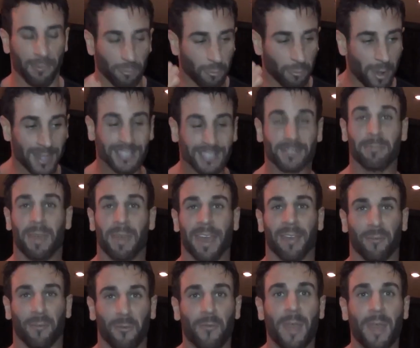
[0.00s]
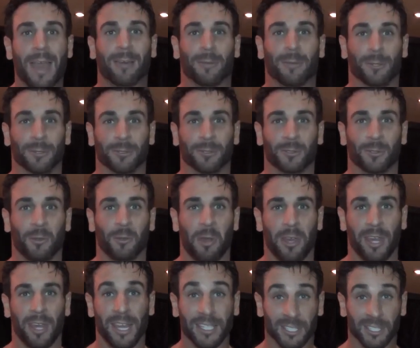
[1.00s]
resume of failures
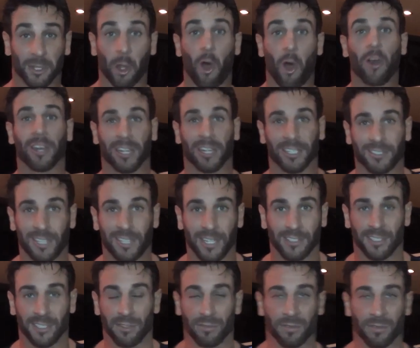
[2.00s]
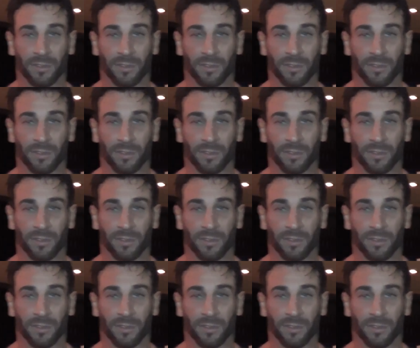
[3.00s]
is long and extensive.